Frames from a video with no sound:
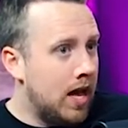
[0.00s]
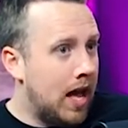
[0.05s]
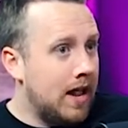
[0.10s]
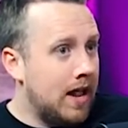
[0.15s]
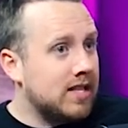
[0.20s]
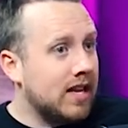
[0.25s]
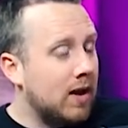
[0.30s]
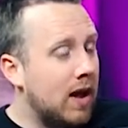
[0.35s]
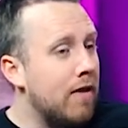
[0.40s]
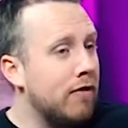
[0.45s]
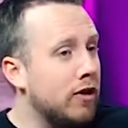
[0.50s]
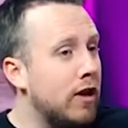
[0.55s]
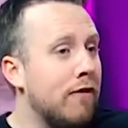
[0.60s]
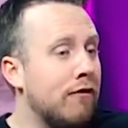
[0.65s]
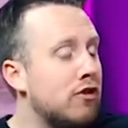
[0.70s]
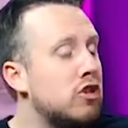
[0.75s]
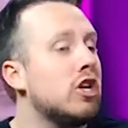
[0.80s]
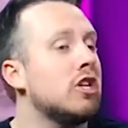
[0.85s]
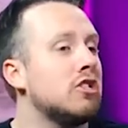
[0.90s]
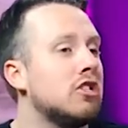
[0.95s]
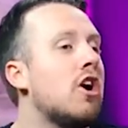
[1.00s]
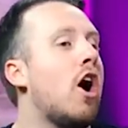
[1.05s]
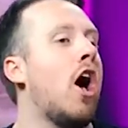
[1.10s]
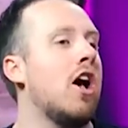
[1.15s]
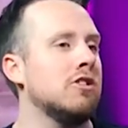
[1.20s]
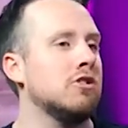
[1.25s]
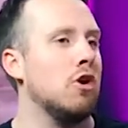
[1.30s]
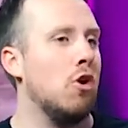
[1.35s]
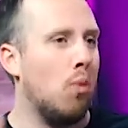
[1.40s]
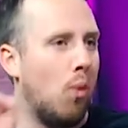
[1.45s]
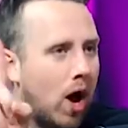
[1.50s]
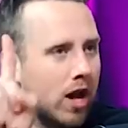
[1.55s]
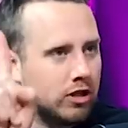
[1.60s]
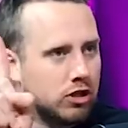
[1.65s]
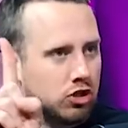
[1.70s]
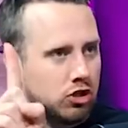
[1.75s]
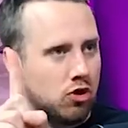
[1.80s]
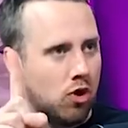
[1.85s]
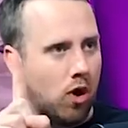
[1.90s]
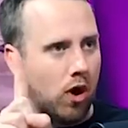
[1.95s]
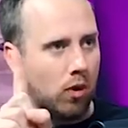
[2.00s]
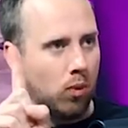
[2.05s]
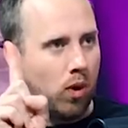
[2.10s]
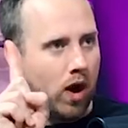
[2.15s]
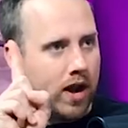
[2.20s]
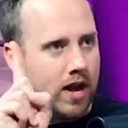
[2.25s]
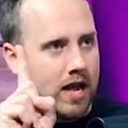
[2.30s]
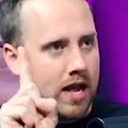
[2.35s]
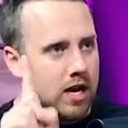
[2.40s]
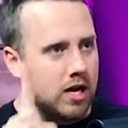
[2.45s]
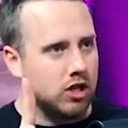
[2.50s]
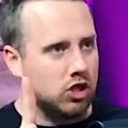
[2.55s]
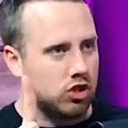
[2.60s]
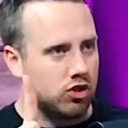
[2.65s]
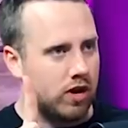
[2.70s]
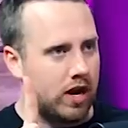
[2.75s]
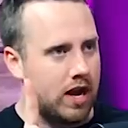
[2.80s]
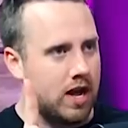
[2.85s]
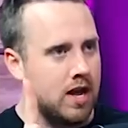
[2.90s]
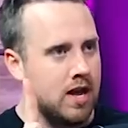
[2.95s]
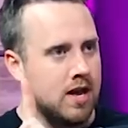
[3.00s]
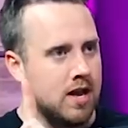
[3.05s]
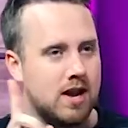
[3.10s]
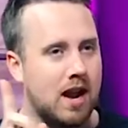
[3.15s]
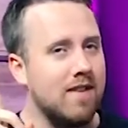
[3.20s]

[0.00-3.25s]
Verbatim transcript: And it's like if, if just Costco, one store, one industry,